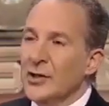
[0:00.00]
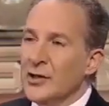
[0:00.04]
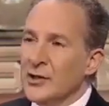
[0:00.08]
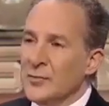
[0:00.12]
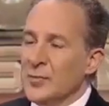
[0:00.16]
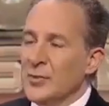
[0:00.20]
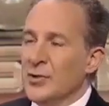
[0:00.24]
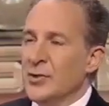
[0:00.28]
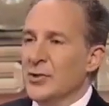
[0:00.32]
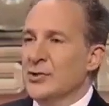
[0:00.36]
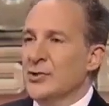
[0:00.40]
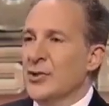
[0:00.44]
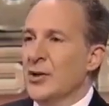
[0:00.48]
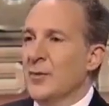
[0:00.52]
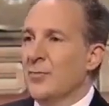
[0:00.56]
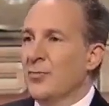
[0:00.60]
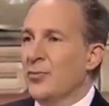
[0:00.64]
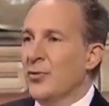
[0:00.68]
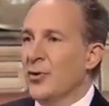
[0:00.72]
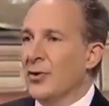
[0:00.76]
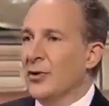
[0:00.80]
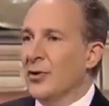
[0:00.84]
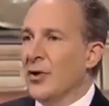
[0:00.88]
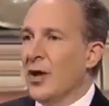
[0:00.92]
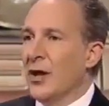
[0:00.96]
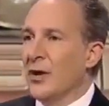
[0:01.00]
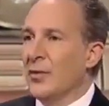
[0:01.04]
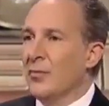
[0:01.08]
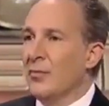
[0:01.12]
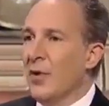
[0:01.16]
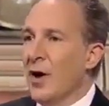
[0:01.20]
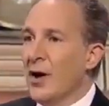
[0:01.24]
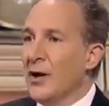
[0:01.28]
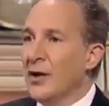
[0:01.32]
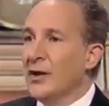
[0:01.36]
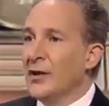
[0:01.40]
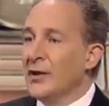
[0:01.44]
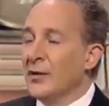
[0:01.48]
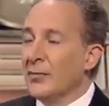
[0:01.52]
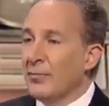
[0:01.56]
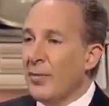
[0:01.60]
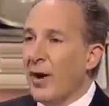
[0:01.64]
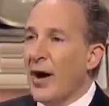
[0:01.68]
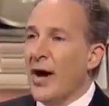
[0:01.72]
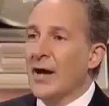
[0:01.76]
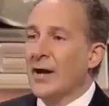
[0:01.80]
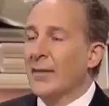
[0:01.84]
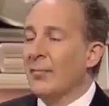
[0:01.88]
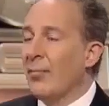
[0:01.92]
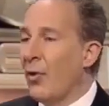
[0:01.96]
is because they print a lot of money to
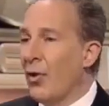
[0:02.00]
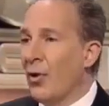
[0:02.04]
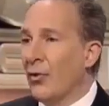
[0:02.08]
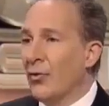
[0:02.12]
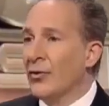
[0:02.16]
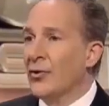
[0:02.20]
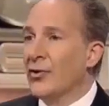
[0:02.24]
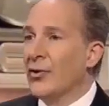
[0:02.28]
buy up all